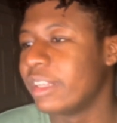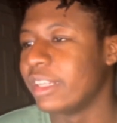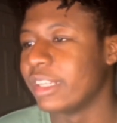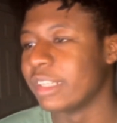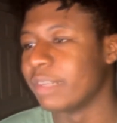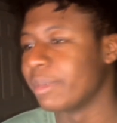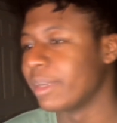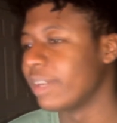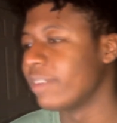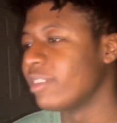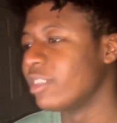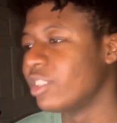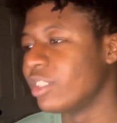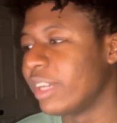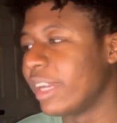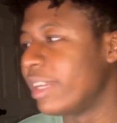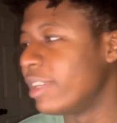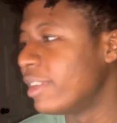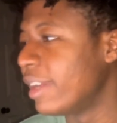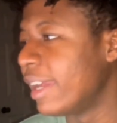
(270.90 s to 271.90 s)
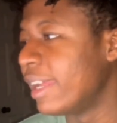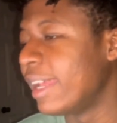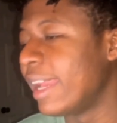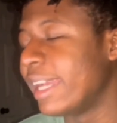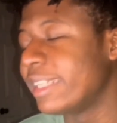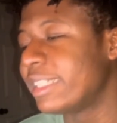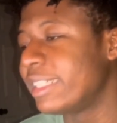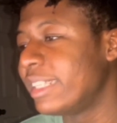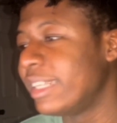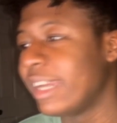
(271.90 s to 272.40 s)
in the beginning of the game, and
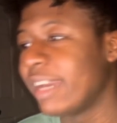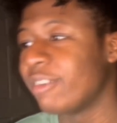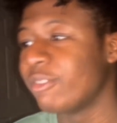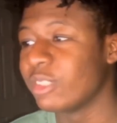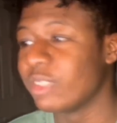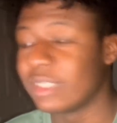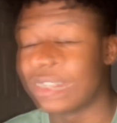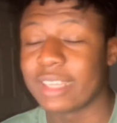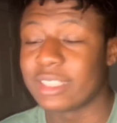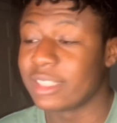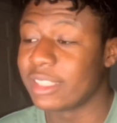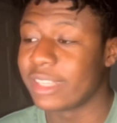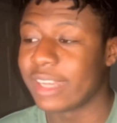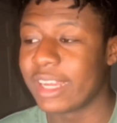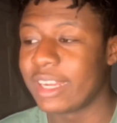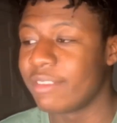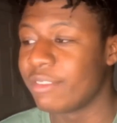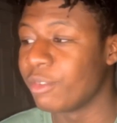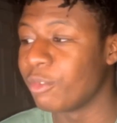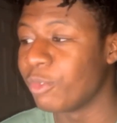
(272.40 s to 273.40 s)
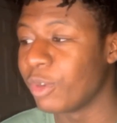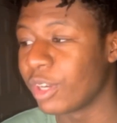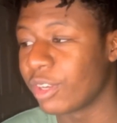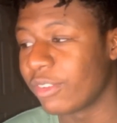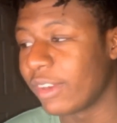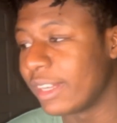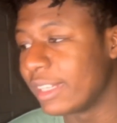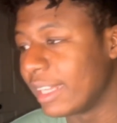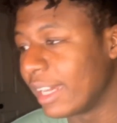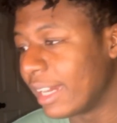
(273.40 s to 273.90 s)
Anthony Edwards actually can't even work
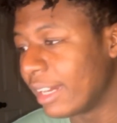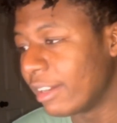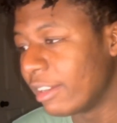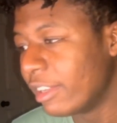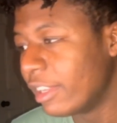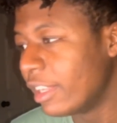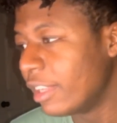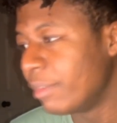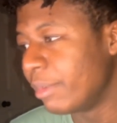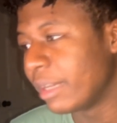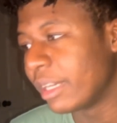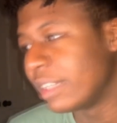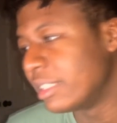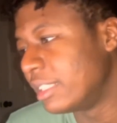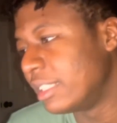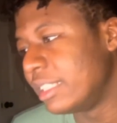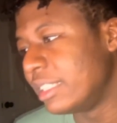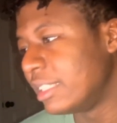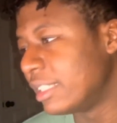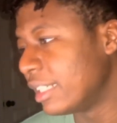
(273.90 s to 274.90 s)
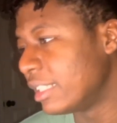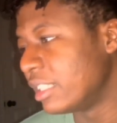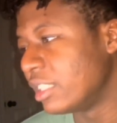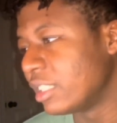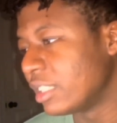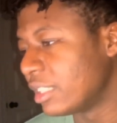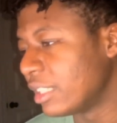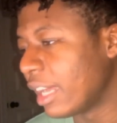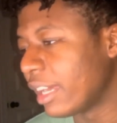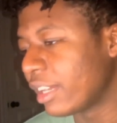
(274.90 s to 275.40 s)
right now because he says he's
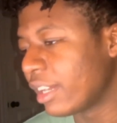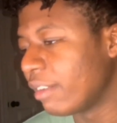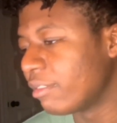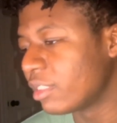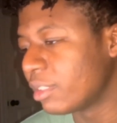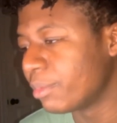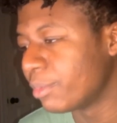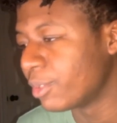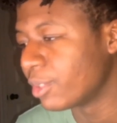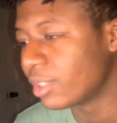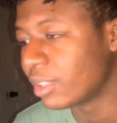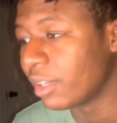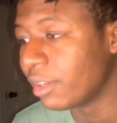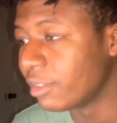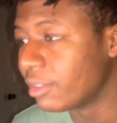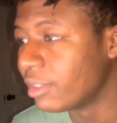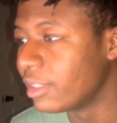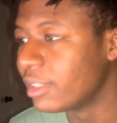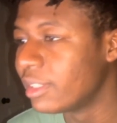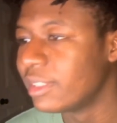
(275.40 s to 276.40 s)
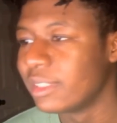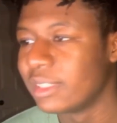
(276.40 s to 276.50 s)
just not comfortable. So.